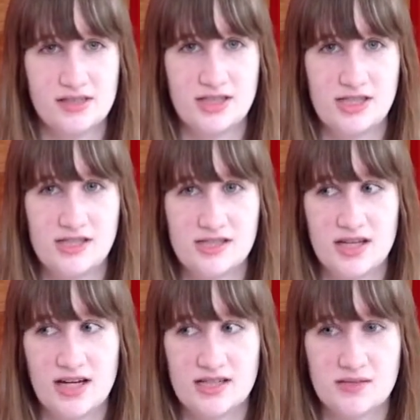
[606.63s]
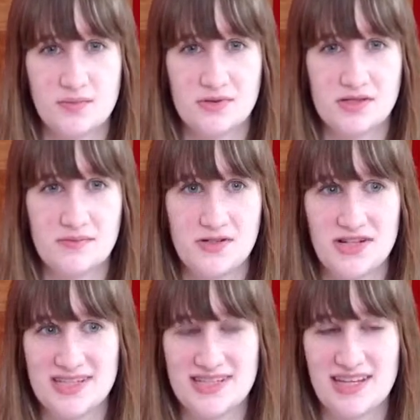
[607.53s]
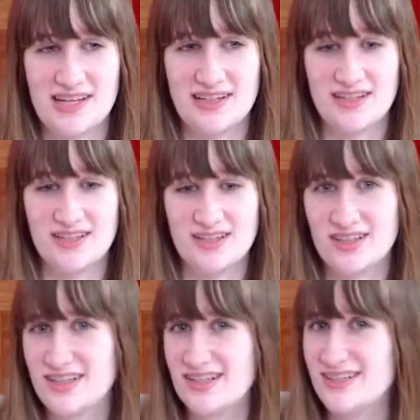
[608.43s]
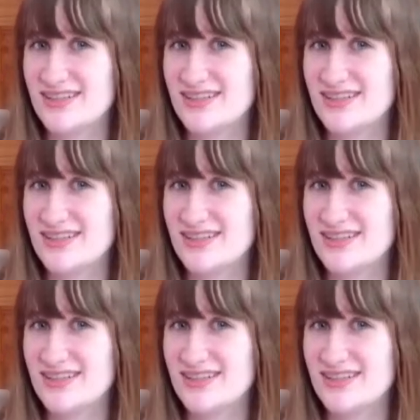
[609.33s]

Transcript: She's not supposed to be dressed like a hooker.